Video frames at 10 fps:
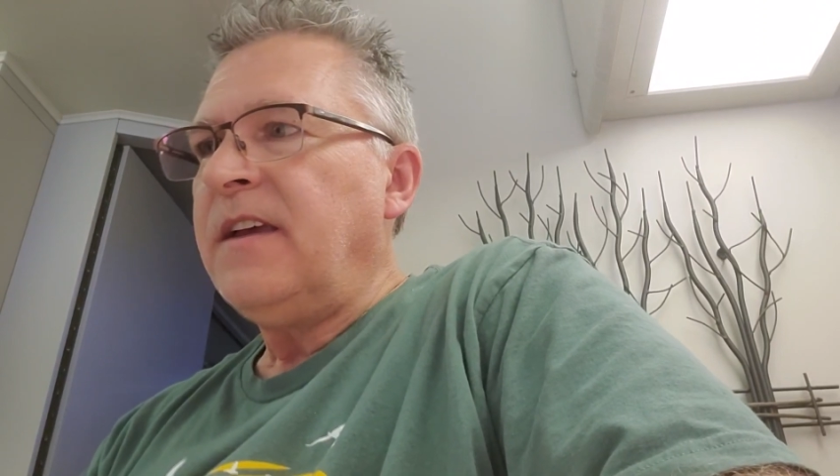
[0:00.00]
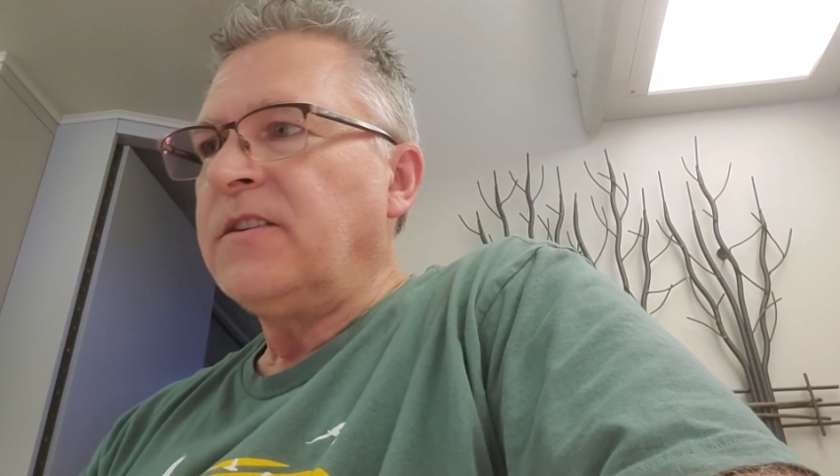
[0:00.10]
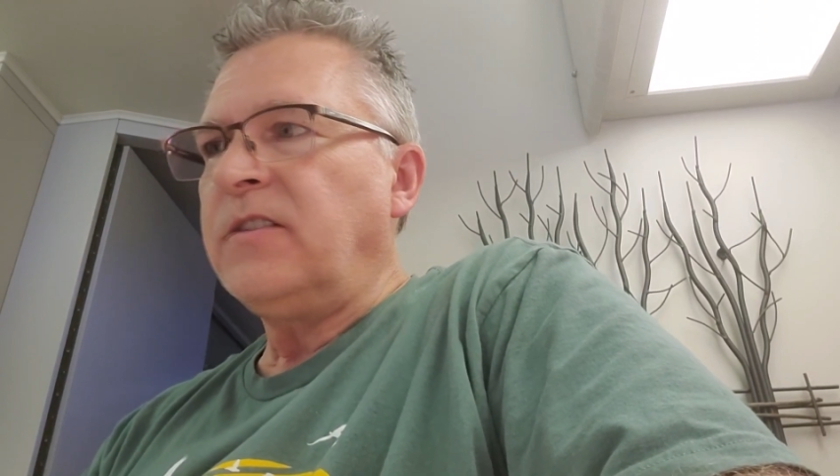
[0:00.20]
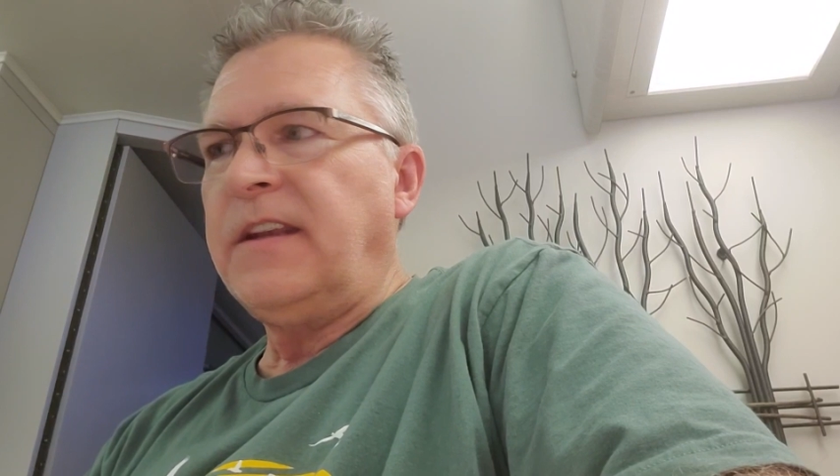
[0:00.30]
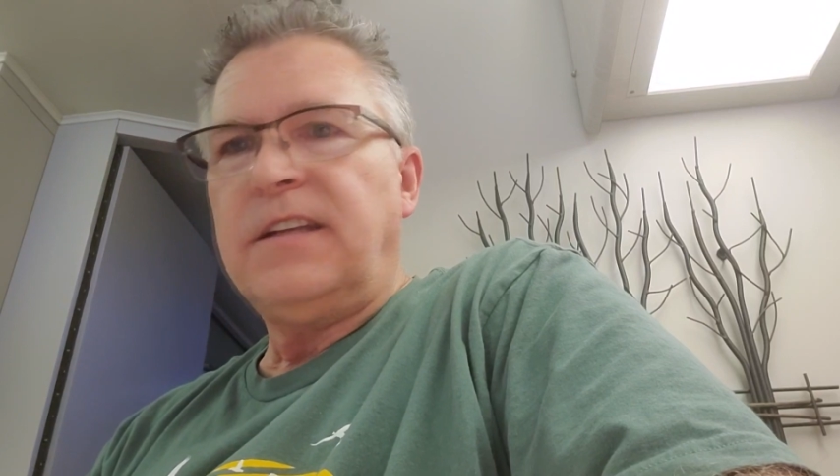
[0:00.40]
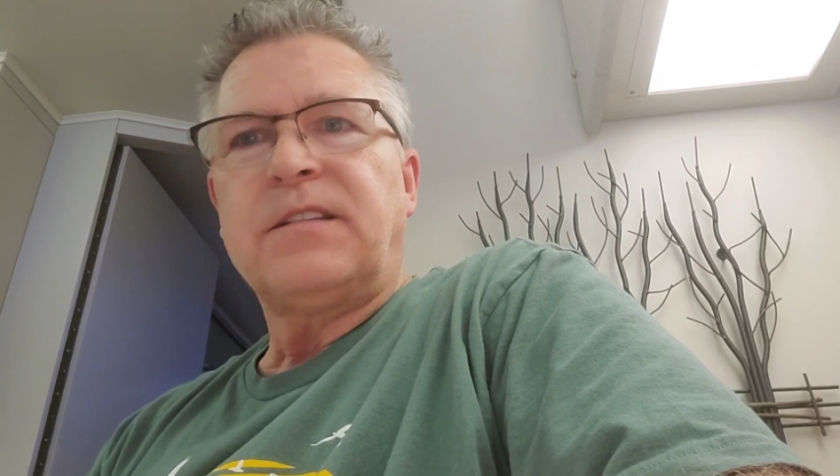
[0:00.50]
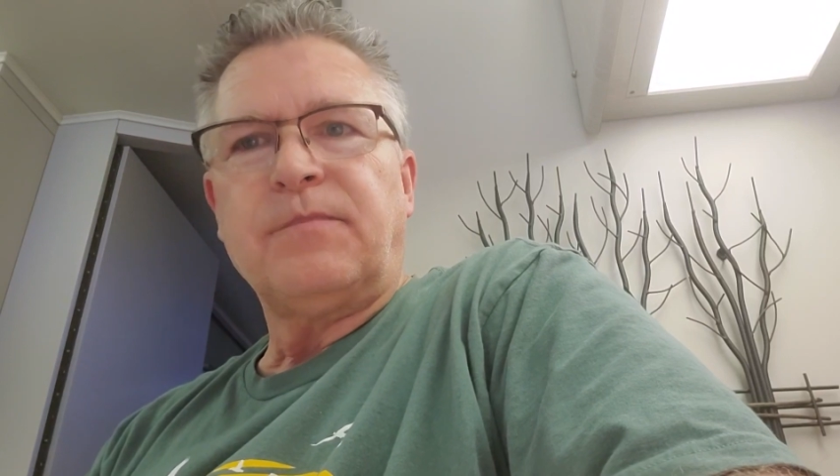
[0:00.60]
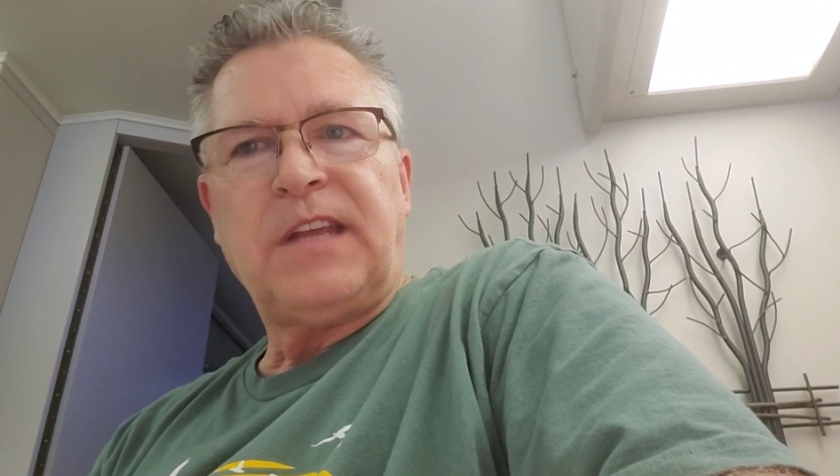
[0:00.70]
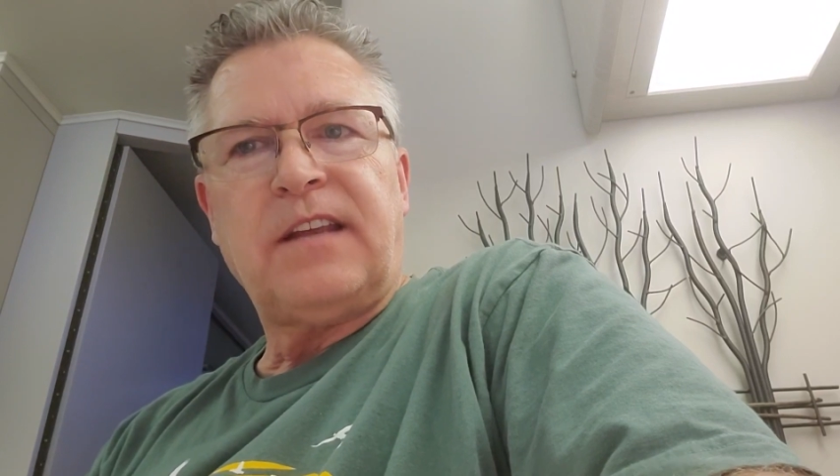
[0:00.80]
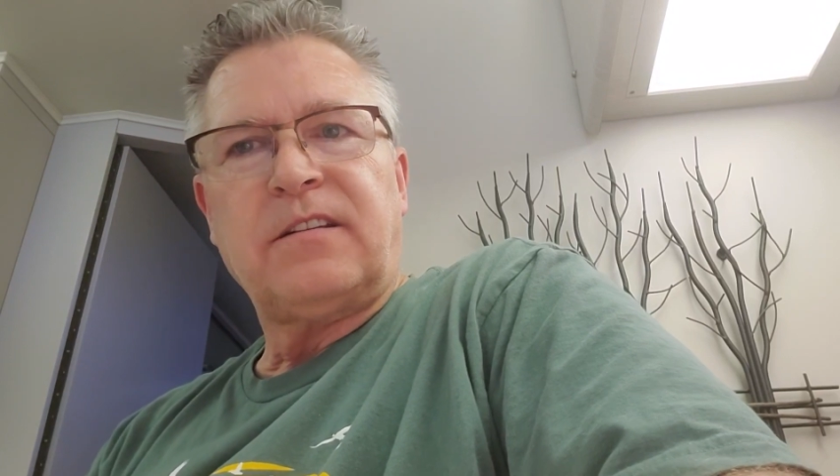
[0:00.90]
So they did
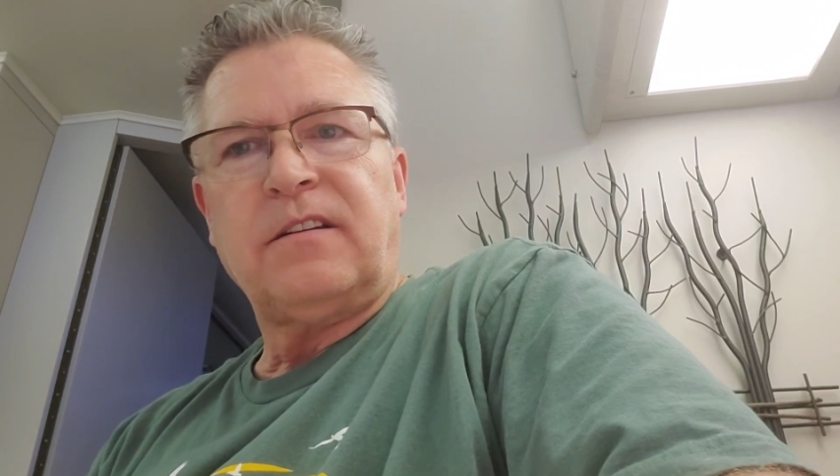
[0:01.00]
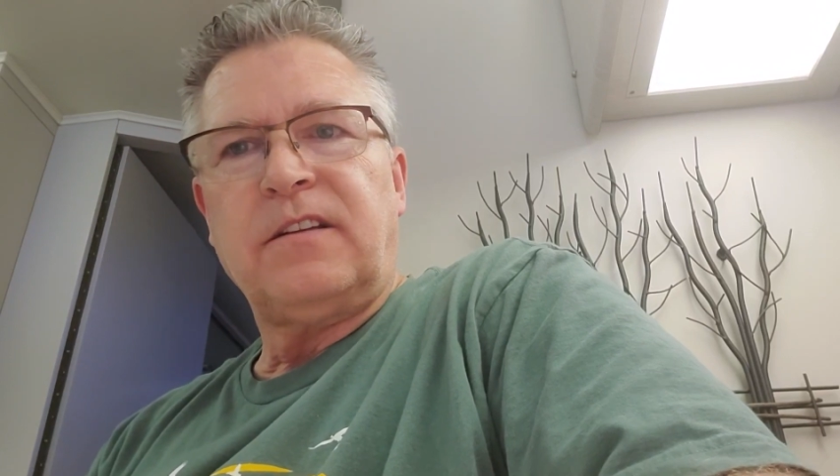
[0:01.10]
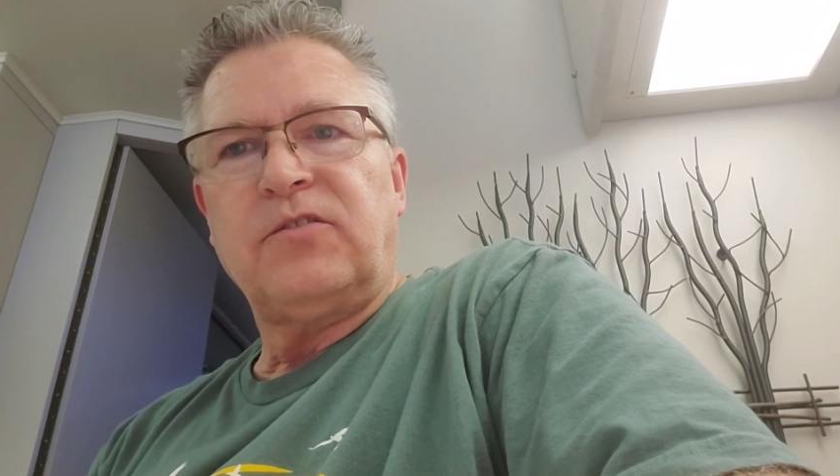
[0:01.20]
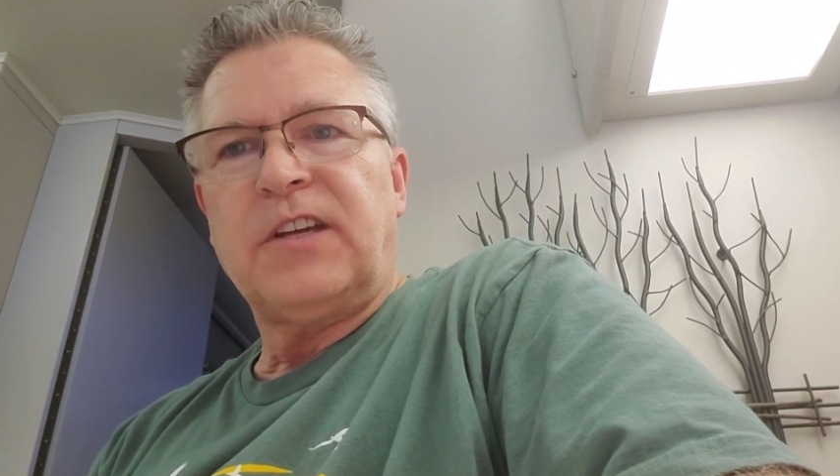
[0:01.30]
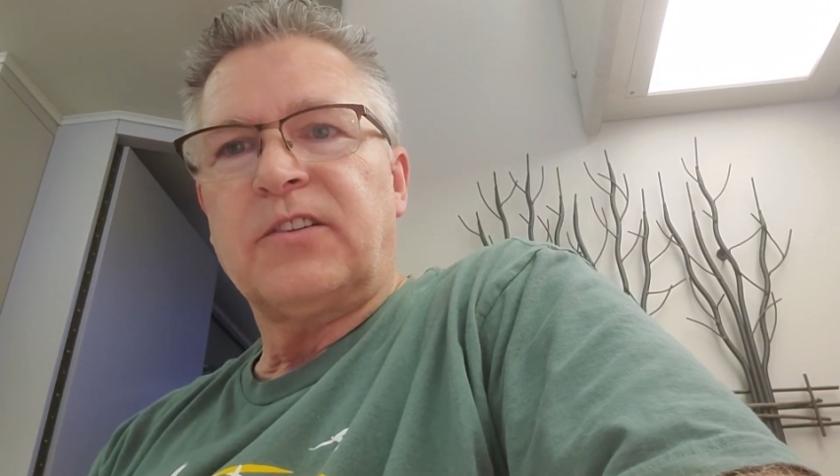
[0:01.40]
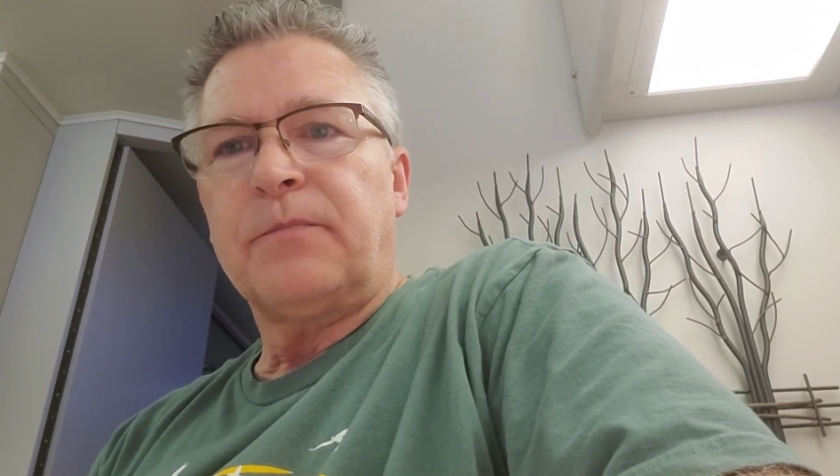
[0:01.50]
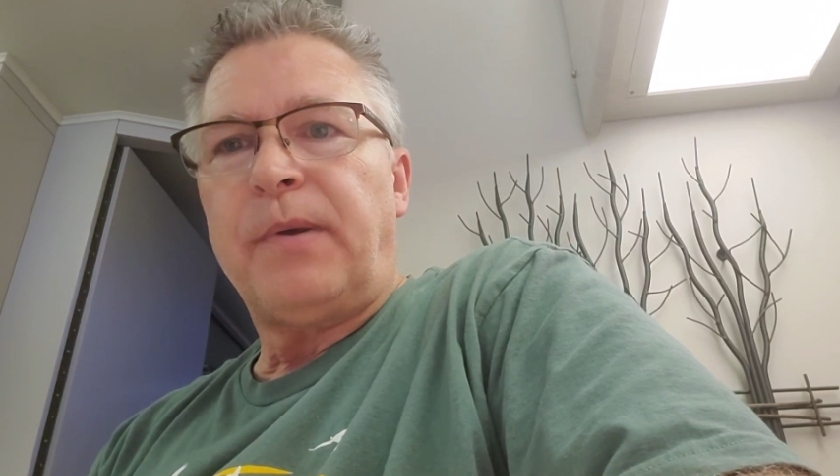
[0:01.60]
some tests on the injector